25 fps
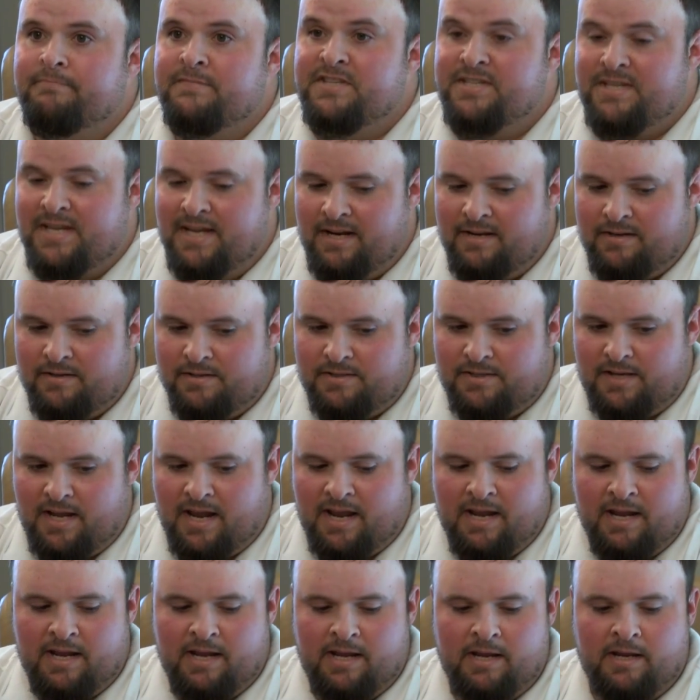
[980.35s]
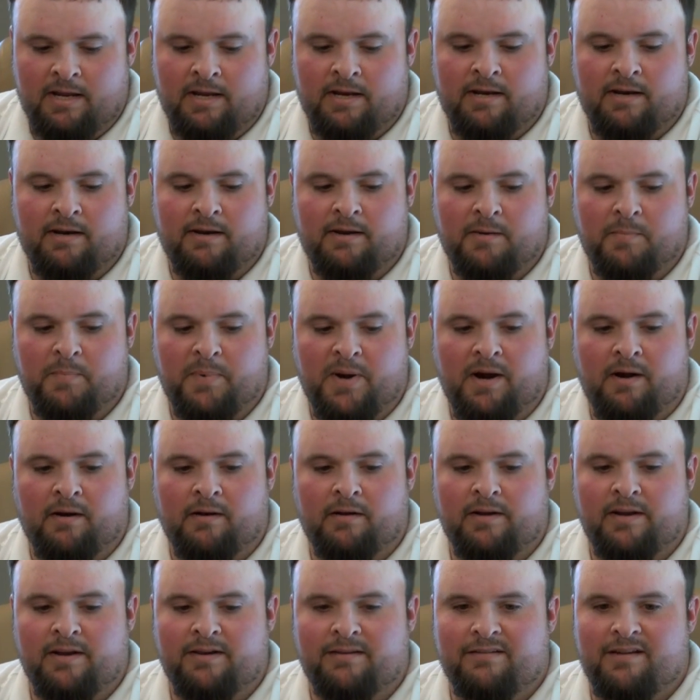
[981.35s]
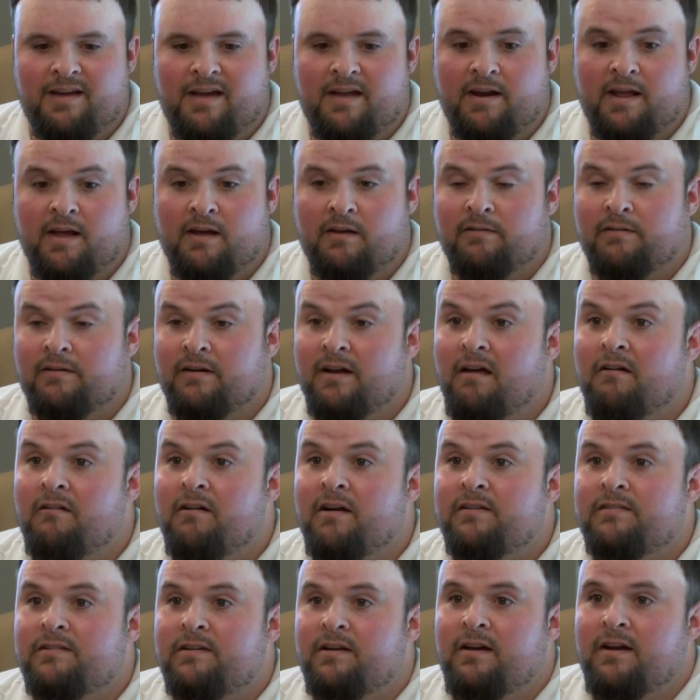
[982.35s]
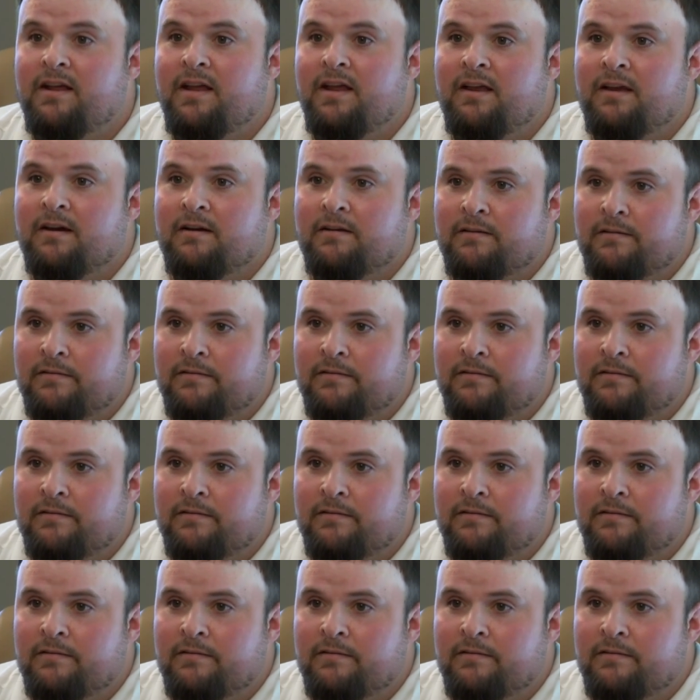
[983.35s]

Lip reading: Sentenced, correct? And apparently has gotten out and got arrested again.